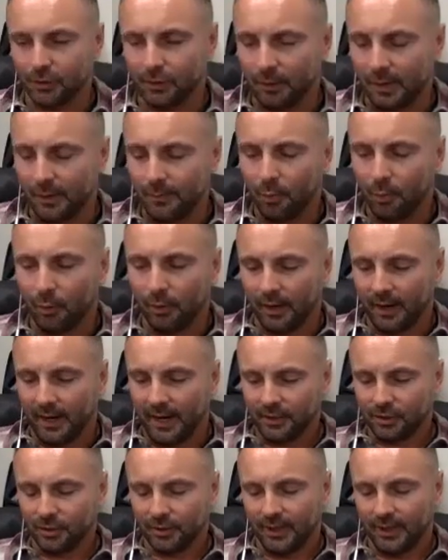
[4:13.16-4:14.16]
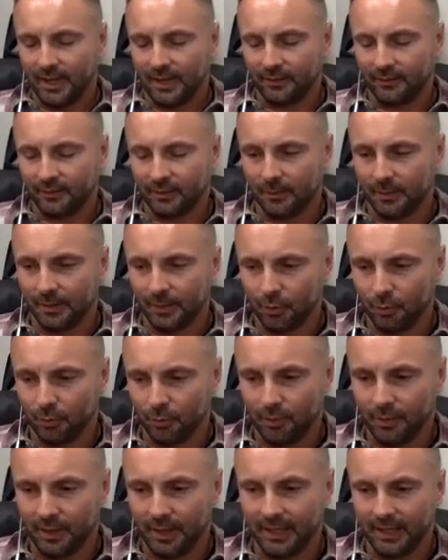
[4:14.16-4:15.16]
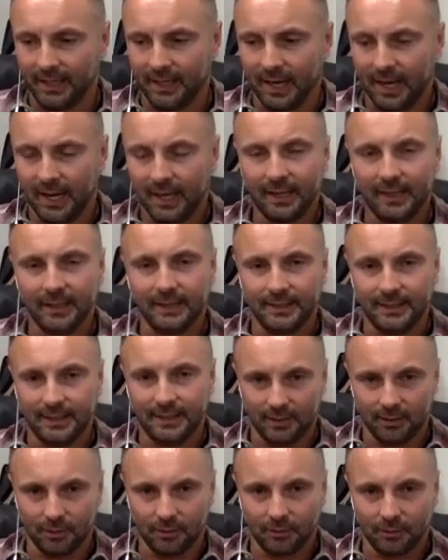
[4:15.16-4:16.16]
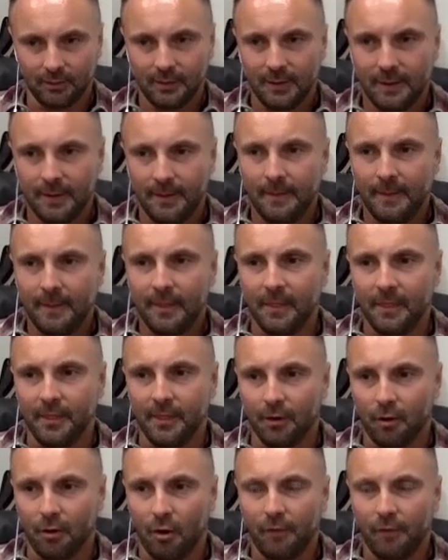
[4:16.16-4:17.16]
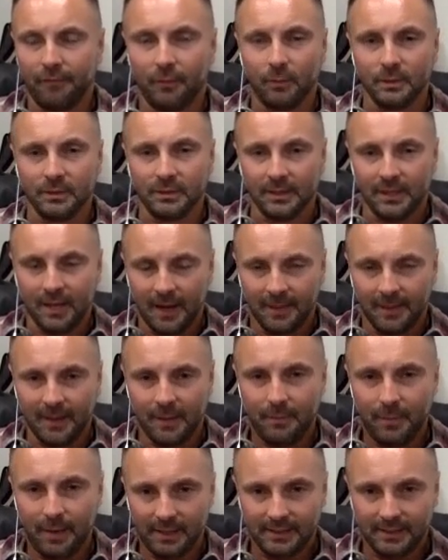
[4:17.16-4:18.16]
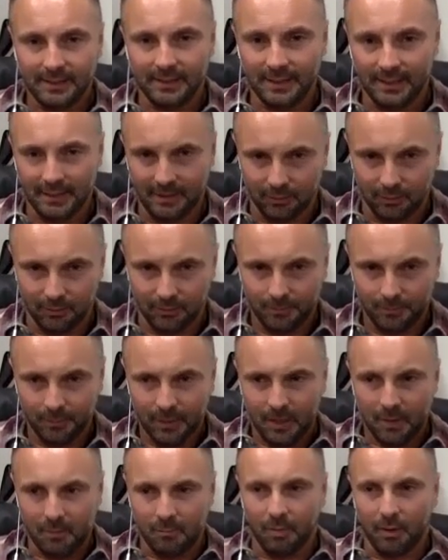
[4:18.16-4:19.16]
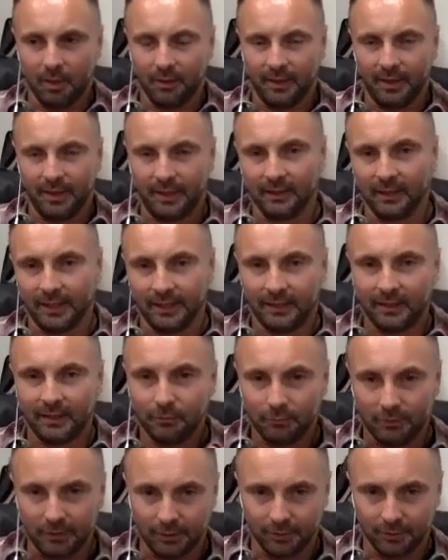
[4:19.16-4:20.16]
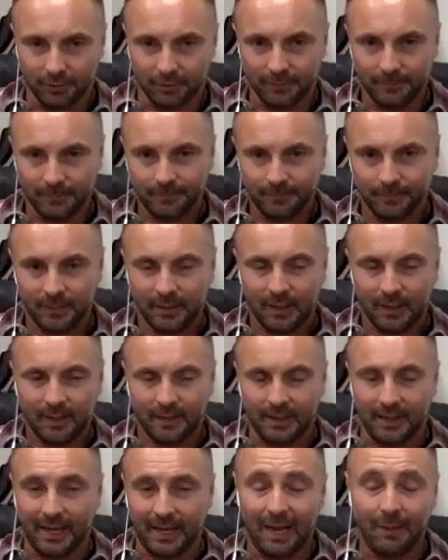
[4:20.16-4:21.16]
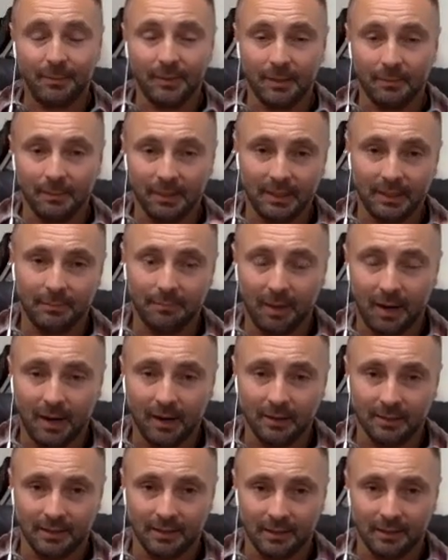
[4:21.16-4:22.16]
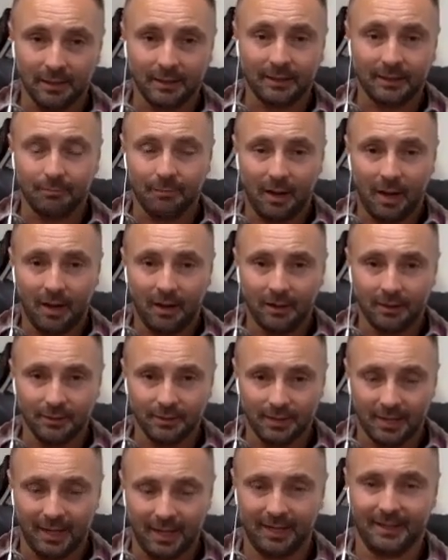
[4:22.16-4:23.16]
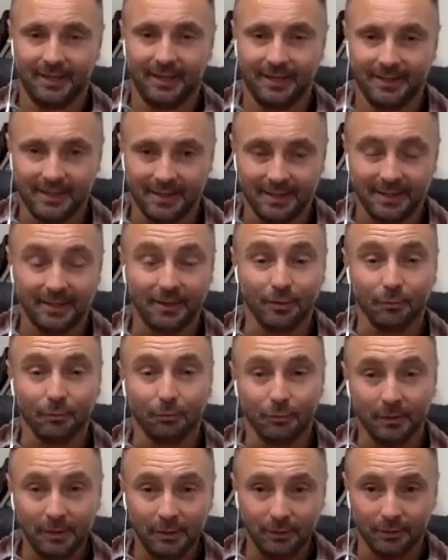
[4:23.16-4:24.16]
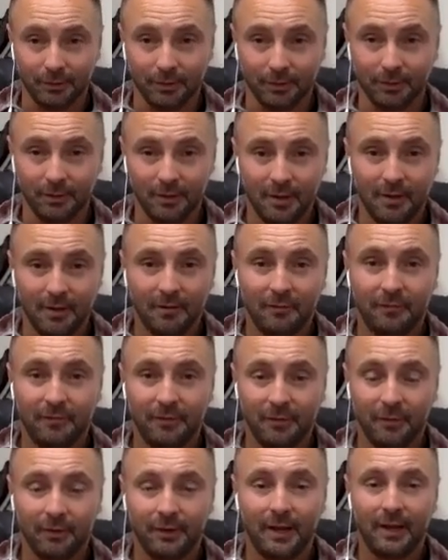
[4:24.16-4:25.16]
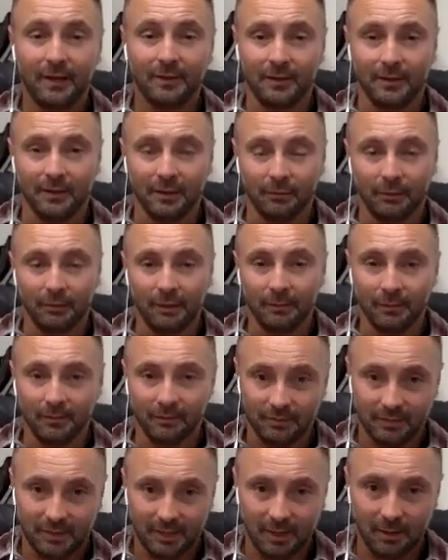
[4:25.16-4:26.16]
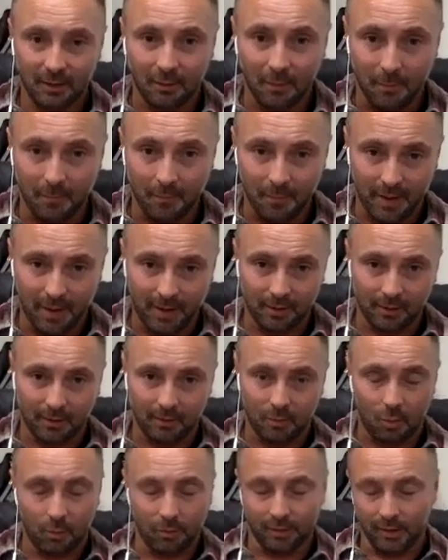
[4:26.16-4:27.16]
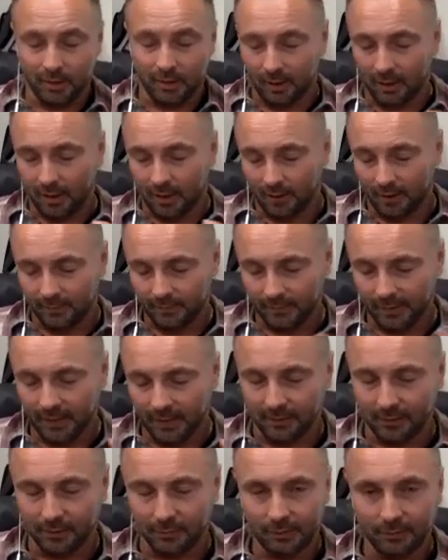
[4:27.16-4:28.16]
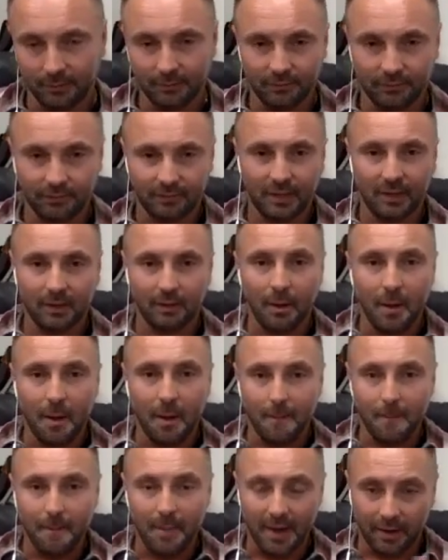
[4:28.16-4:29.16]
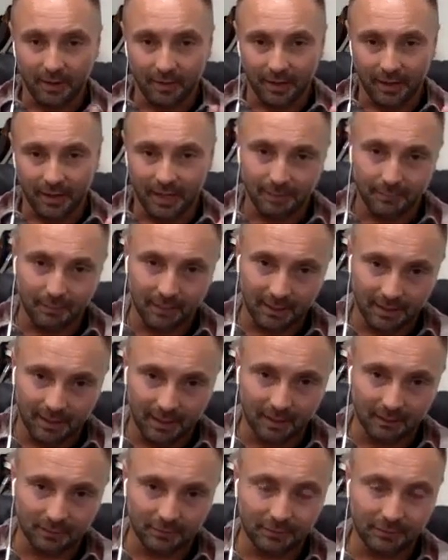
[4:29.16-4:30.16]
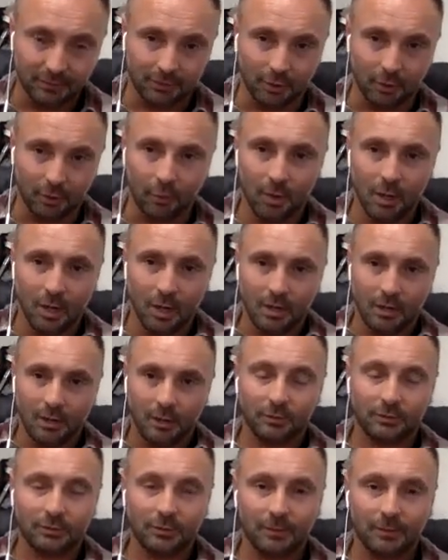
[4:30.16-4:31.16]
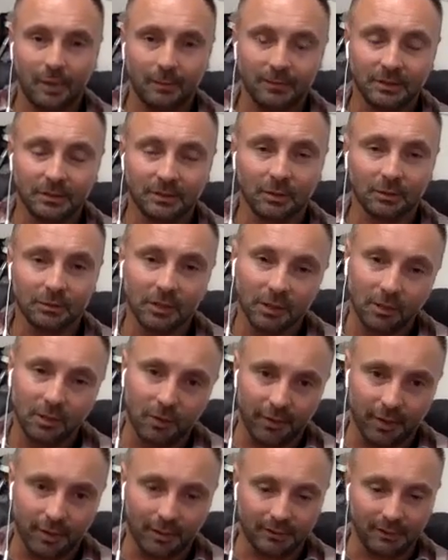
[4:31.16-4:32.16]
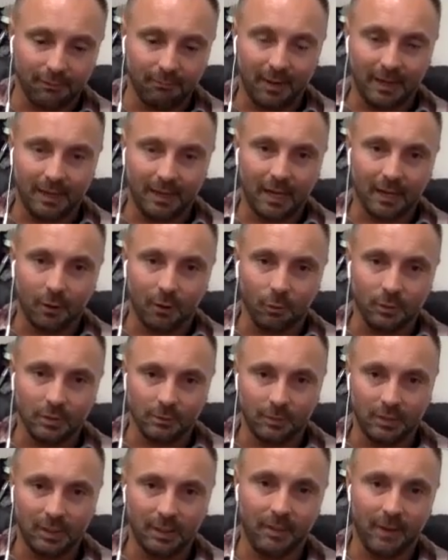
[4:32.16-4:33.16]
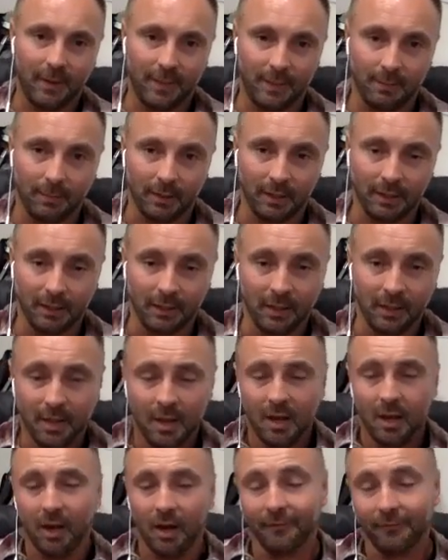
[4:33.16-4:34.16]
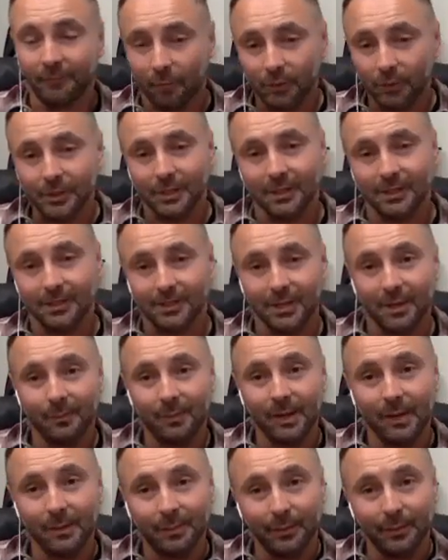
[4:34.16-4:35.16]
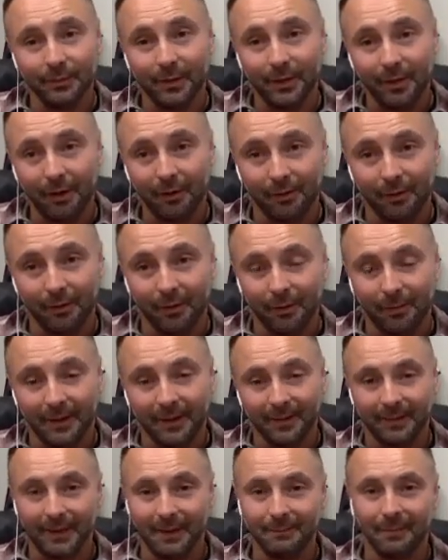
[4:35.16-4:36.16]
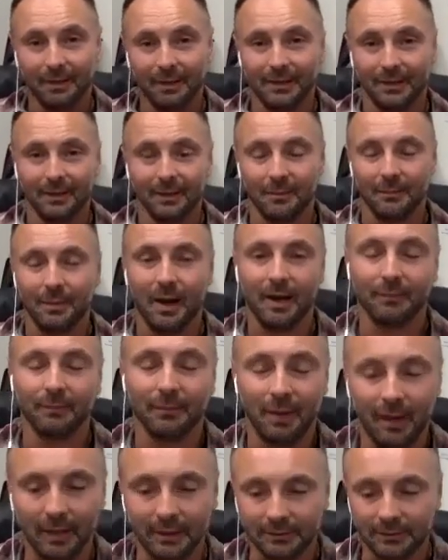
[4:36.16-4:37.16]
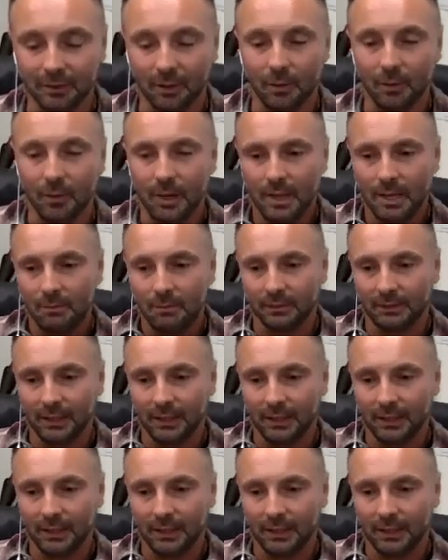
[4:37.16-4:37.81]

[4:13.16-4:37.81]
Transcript: a great point. I actually had somebody who they got a deal. Their offer was not the best deal, but they liked the realtor. They happened to meet the buyers. They liked the buyers, and they said that the realtor filled out the agreement of sale better, or the agreement of sale better than anybody else. So sometimes it's those little things that may not always be about the money. Unfortunately, some people they are all about that money and the bottom line. So, but